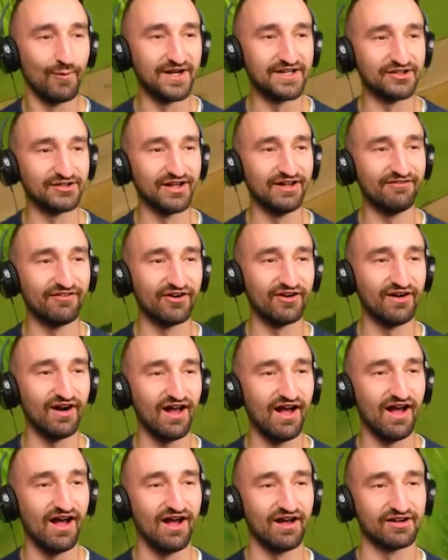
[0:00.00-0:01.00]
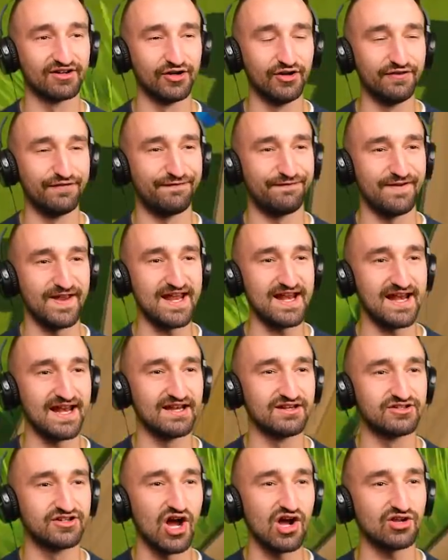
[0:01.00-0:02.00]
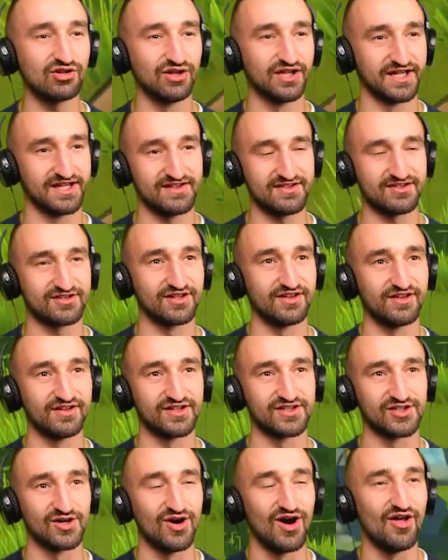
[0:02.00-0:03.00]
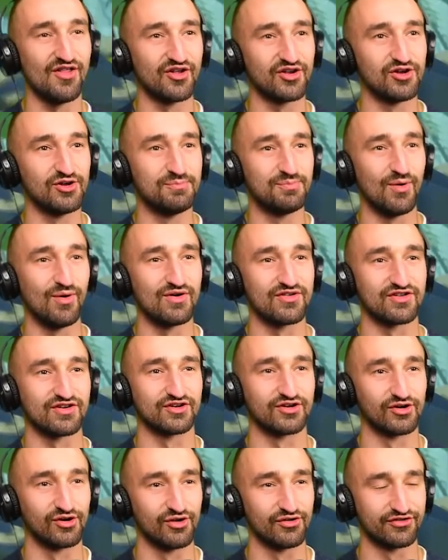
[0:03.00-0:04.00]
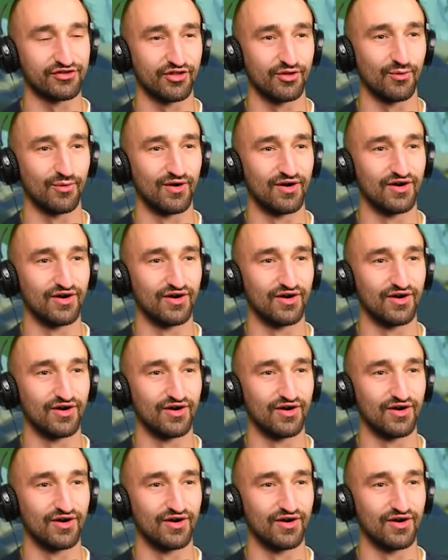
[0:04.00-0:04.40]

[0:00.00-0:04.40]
We deliver uh, good feet and ducklings to, to all the good boys and girls of the um,